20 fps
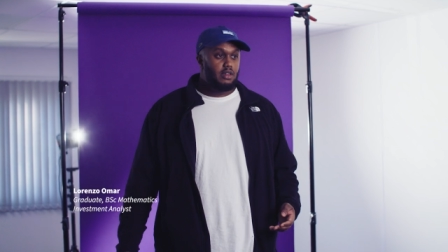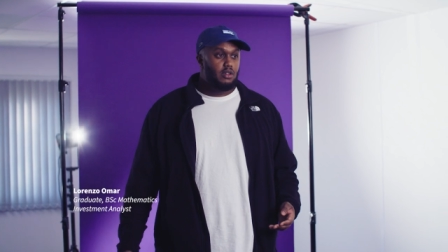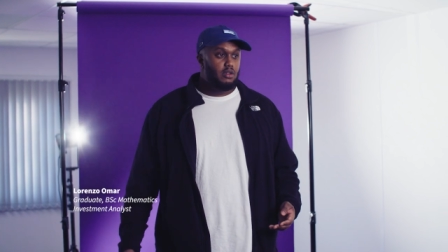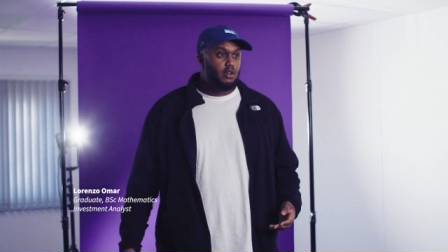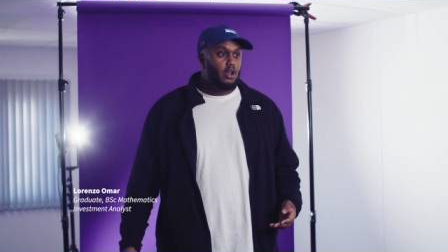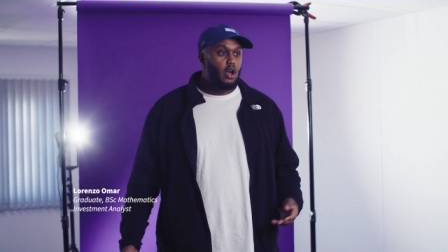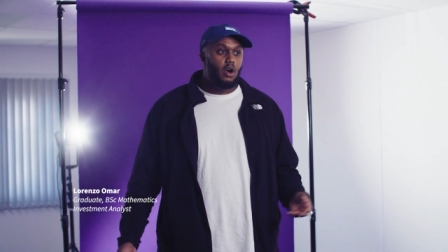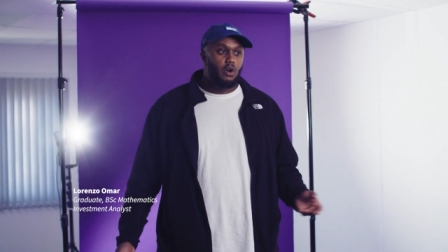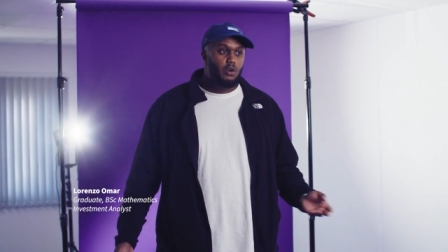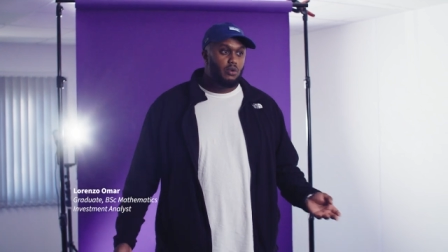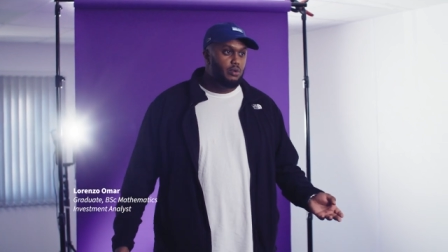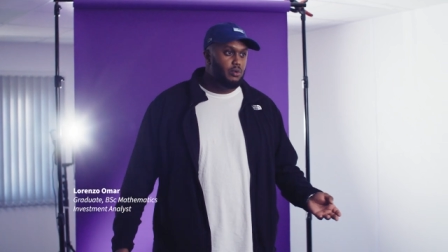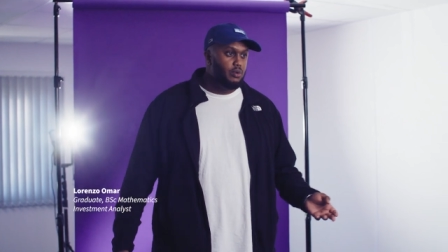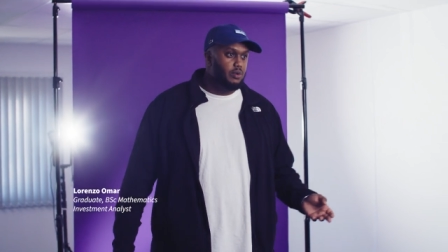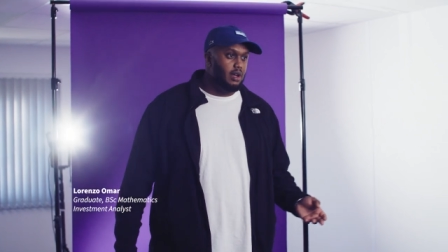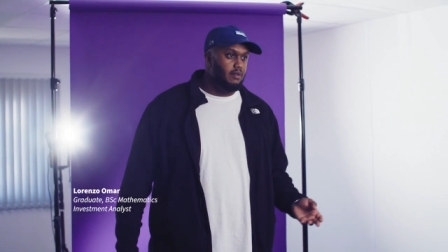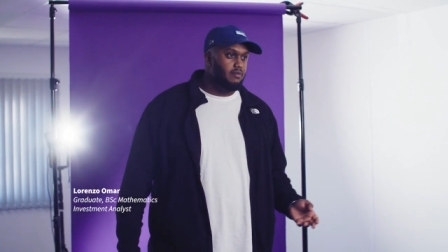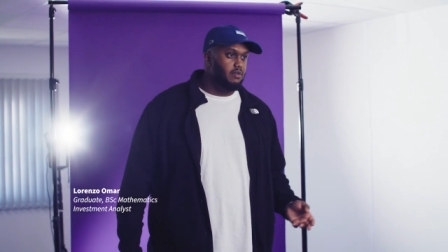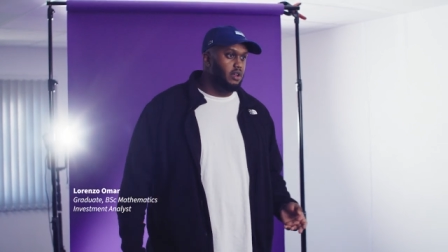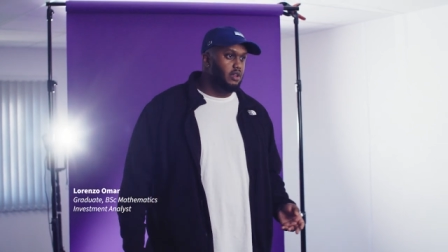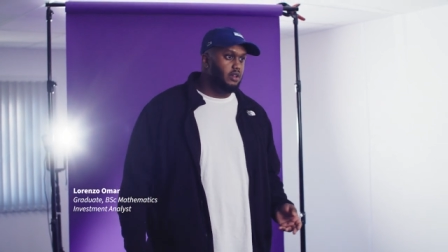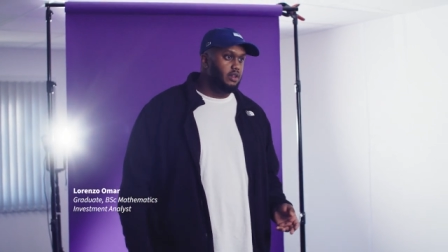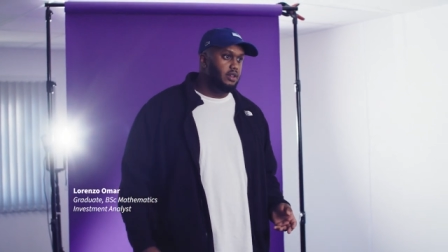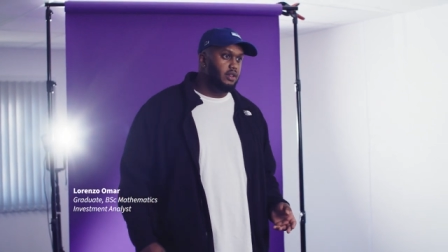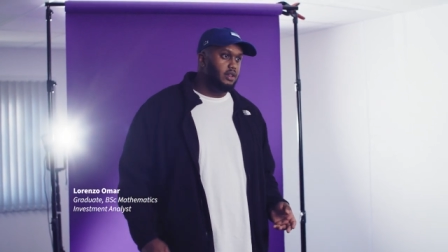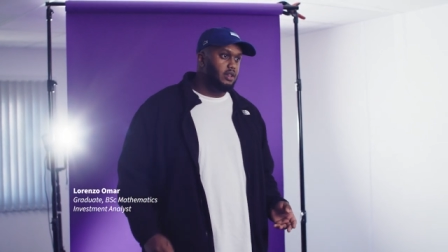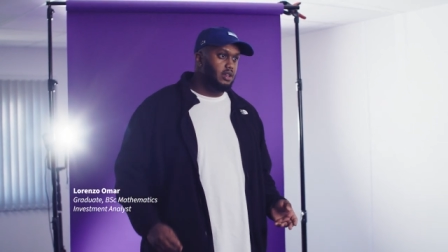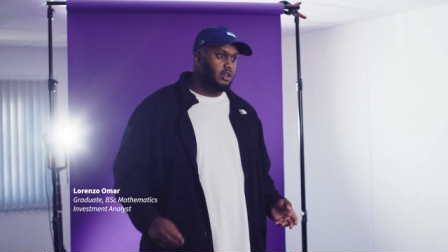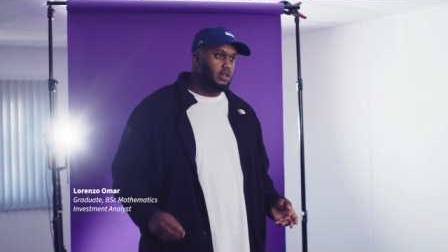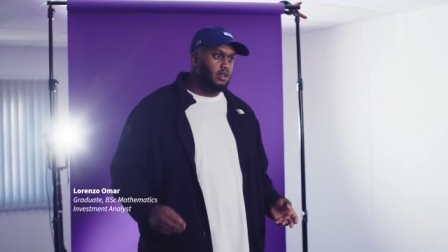to code, I've learnt
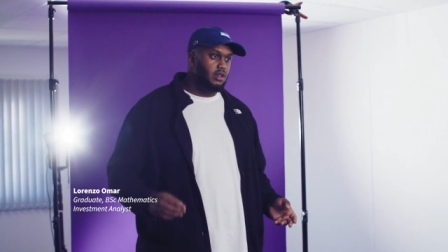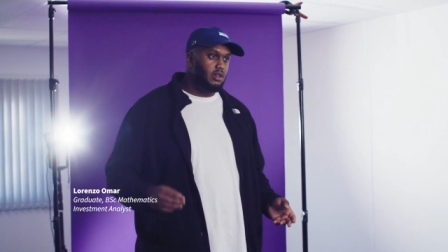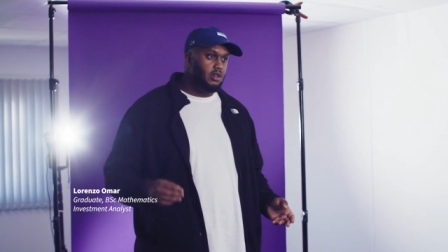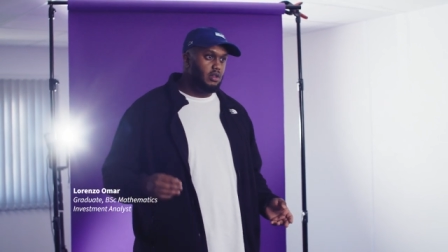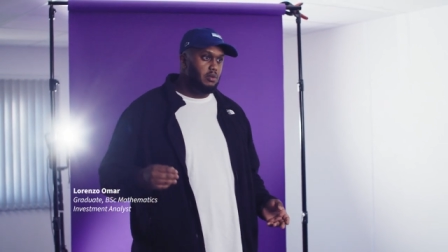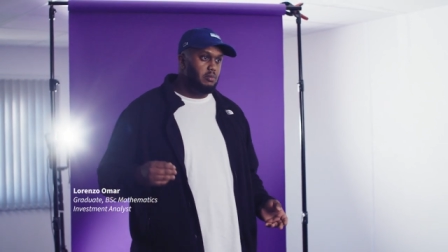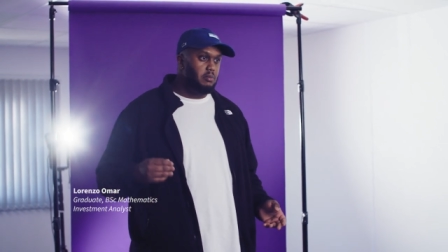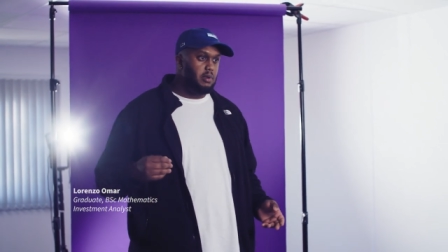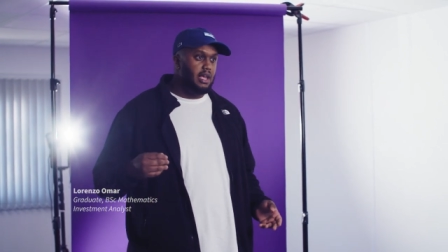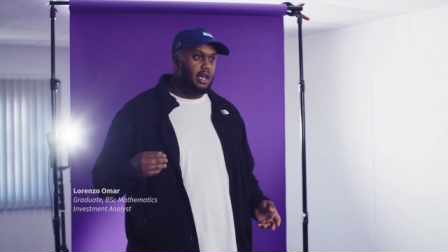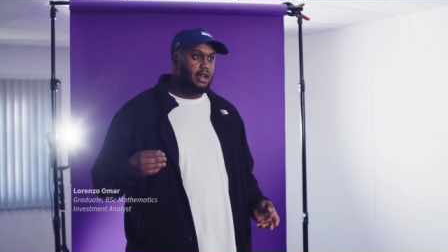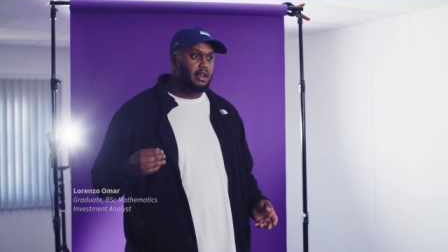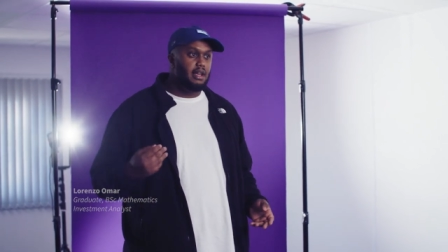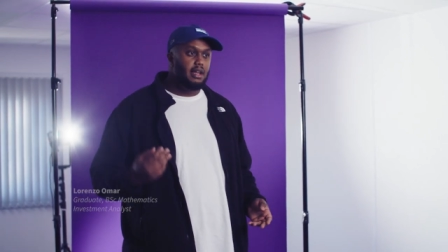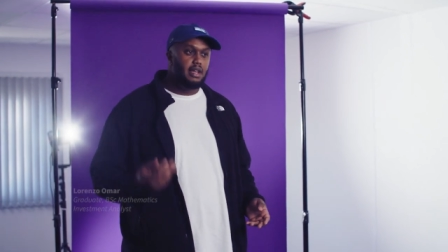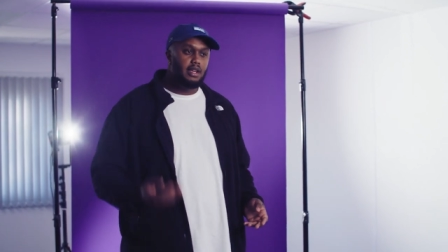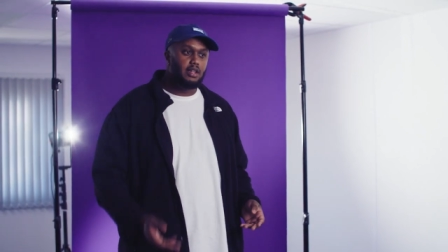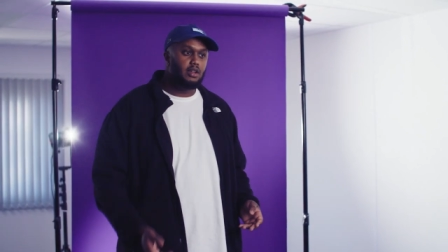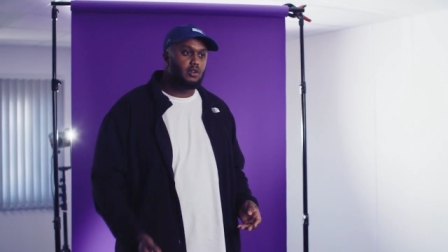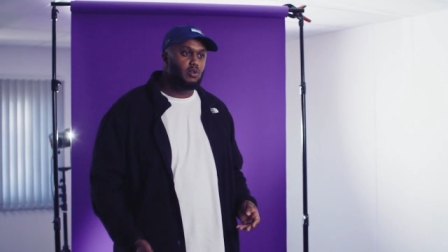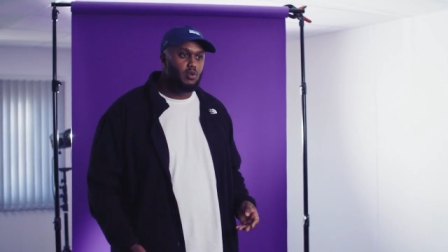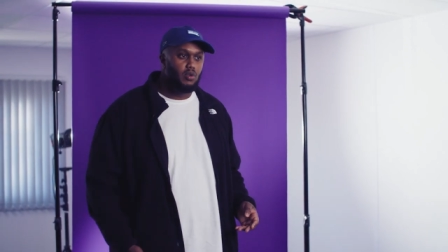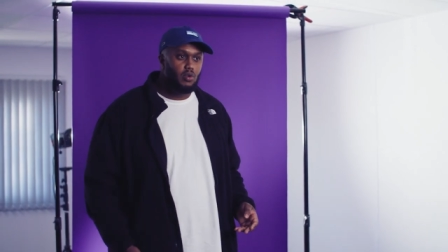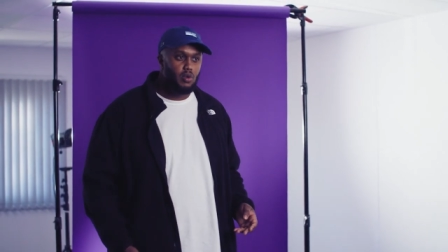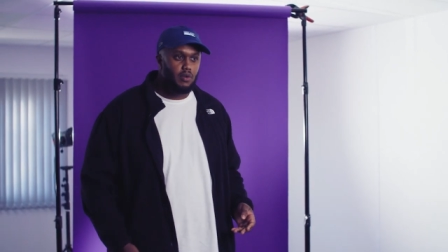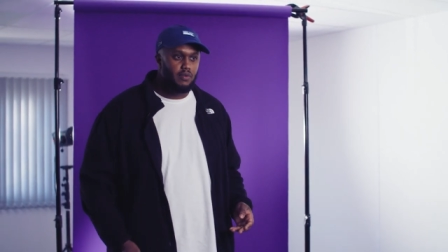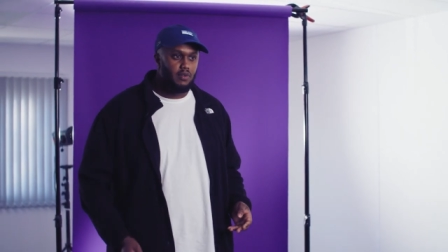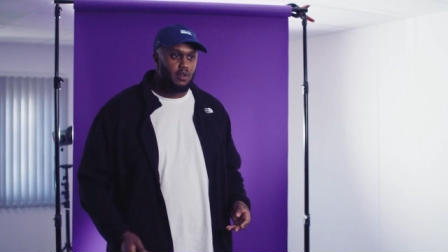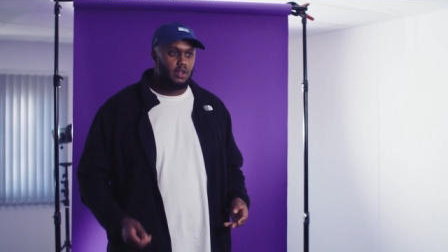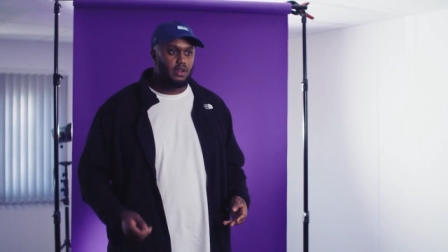to be
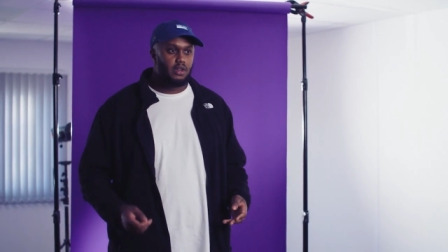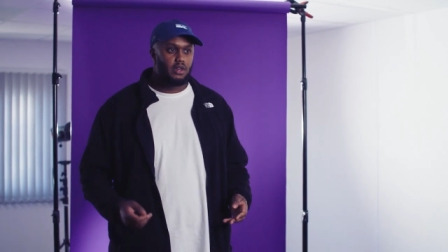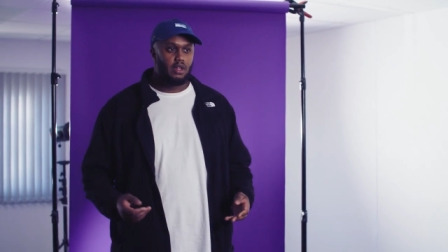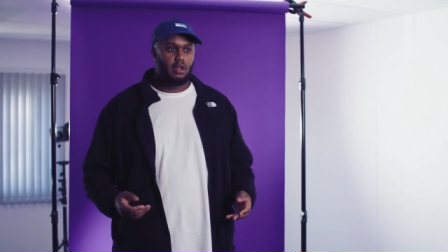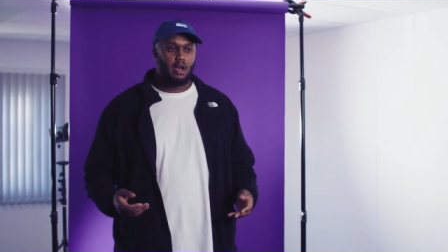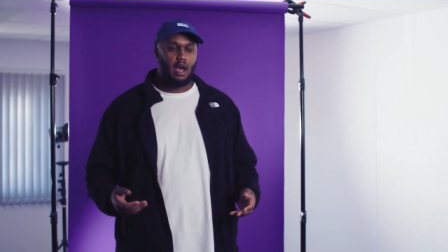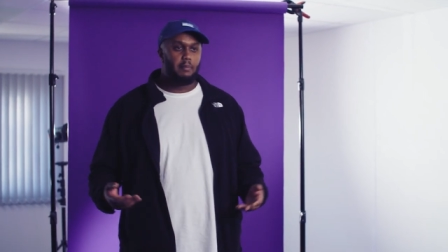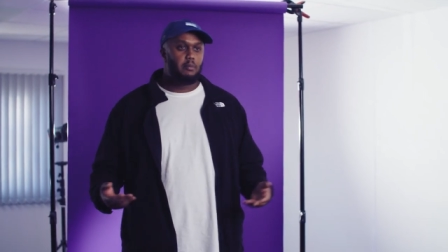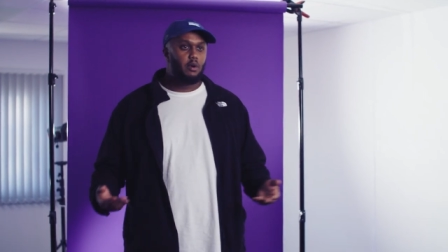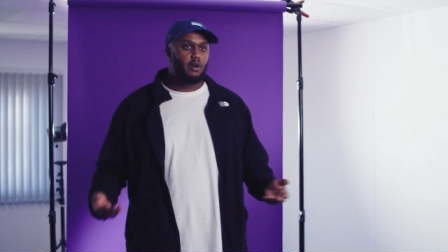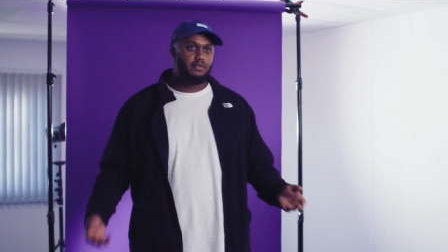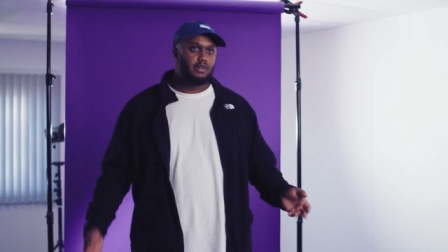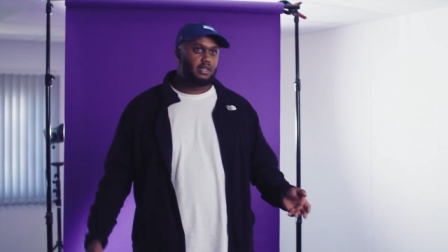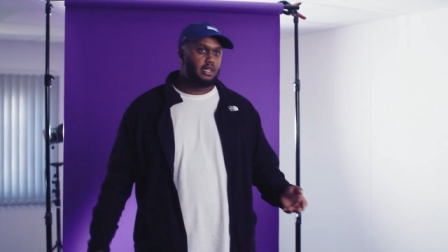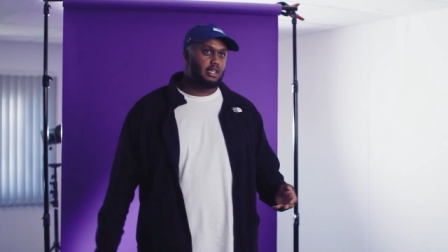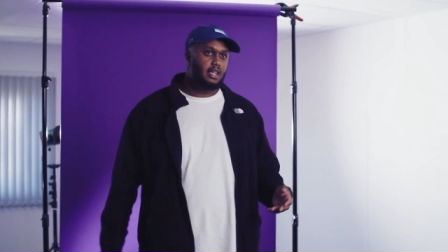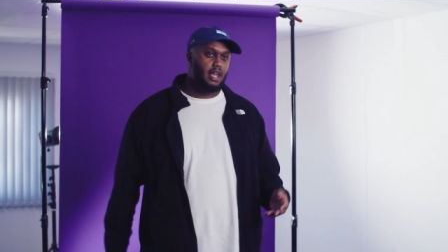analytical, I've learnt hypothesis